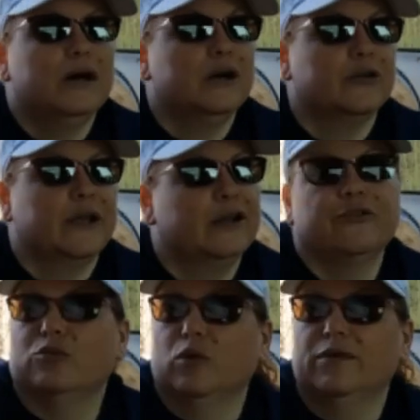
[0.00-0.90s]

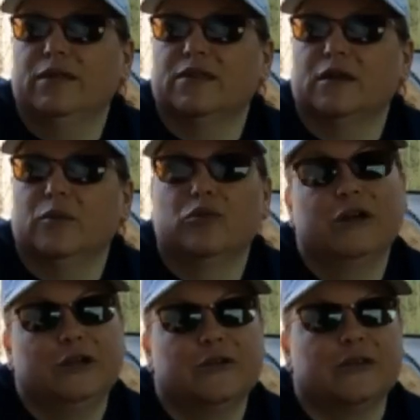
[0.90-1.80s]
creators and one that's a
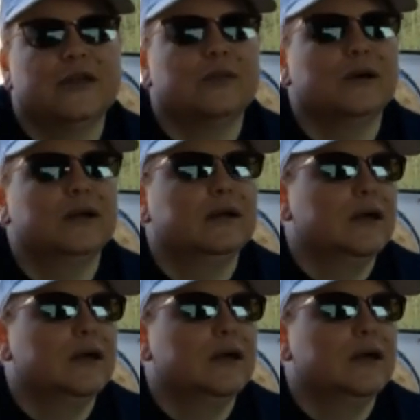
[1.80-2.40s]
pretty good sized one.